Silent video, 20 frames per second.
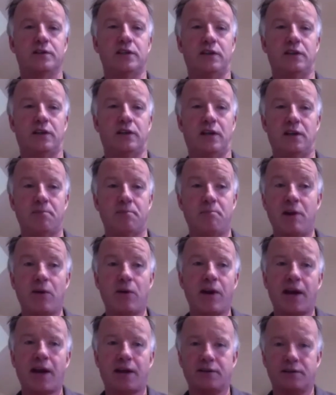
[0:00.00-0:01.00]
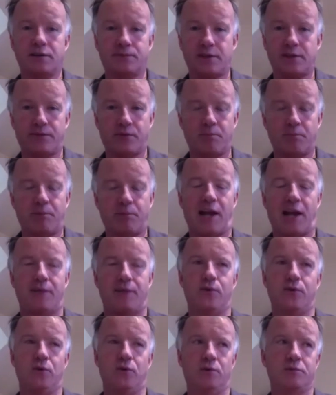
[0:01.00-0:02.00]
in a myriad of different
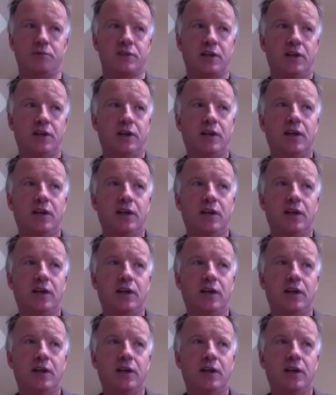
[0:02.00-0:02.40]
platforms,